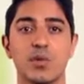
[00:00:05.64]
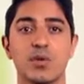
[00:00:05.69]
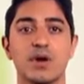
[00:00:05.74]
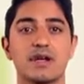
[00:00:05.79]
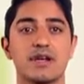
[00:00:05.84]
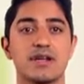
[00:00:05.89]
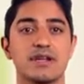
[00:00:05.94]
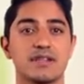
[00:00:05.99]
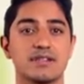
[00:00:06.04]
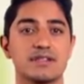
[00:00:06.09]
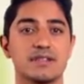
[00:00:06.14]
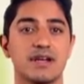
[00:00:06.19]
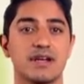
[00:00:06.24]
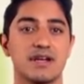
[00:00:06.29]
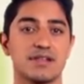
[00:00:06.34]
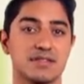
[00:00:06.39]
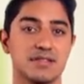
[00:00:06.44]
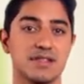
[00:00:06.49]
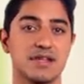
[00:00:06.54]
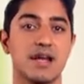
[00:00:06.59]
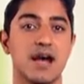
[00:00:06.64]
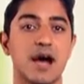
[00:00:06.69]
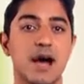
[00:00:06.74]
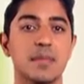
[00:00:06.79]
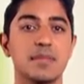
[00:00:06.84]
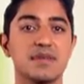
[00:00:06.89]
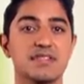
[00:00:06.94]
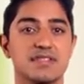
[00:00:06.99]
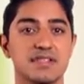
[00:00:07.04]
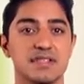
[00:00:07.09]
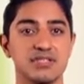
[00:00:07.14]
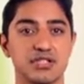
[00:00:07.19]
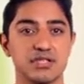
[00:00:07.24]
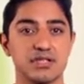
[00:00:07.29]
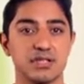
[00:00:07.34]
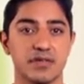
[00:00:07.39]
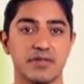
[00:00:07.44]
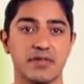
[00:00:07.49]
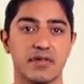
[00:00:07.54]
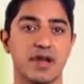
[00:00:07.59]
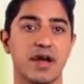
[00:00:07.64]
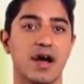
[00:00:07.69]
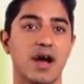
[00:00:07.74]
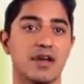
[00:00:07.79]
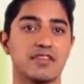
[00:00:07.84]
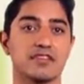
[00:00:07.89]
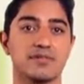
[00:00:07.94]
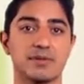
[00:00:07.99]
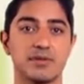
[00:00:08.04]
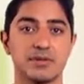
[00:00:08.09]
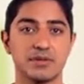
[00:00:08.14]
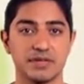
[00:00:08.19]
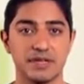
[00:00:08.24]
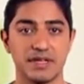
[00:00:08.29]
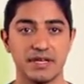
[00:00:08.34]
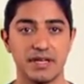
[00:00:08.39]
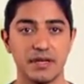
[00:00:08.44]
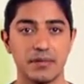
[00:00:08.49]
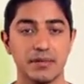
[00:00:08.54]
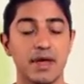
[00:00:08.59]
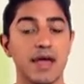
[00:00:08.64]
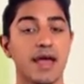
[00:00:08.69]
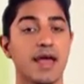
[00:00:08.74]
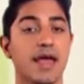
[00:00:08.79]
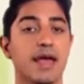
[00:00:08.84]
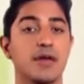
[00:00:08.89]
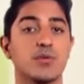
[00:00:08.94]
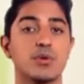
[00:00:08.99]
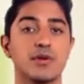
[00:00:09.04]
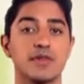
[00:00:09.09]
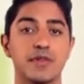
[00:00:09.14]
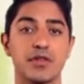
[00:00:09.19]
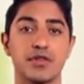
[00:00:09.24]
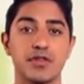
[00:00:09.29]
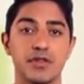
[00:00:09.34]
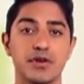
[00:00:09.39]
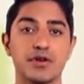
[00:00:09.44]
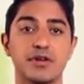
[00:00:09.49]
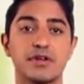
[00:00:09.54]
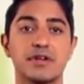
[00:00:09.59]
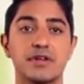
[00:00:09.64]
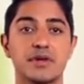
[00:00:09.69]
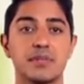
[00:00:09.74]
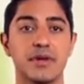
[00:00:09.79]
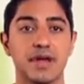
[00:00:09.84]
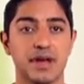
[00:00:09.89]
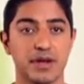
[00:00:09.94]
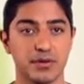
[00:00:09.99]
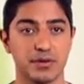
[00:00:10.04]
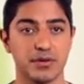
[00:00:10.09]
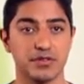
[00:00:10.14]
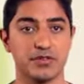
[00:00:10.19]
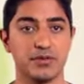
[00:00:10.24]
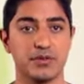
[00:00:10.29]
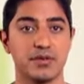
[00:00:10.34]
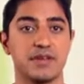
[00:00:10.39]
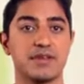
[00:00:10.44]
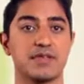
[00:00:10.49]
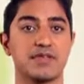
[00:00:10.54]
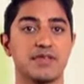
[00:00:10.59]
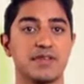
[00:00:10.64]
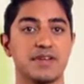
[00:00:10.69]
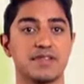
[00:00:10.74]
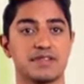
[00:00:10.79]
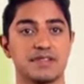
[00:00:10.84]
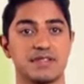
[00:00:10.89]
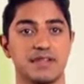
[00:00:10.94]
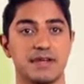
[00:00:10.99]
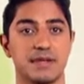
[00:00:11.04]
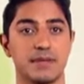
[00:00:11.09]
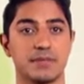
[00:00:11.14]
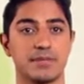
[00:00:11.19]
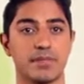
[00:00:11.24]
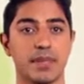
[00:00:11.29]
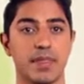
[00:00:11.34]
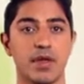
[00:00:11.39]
we're going to discuss the composition of the hospital team and where the third year medical student fits in.